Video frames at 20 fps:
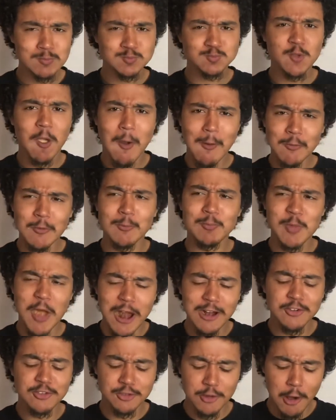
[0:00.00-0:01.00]
That was a
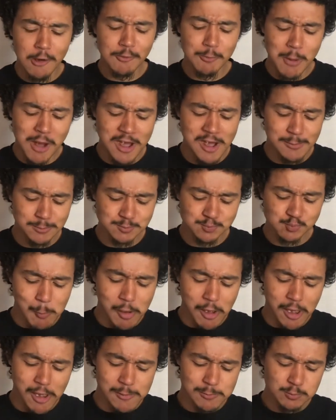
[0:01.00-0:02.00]
nice soft bite,
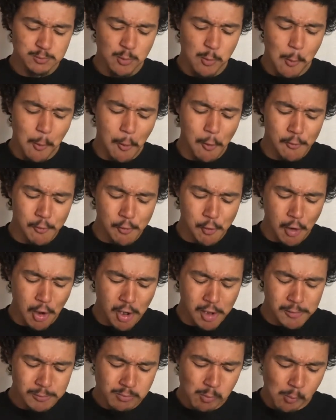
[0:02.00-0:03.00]
but overall,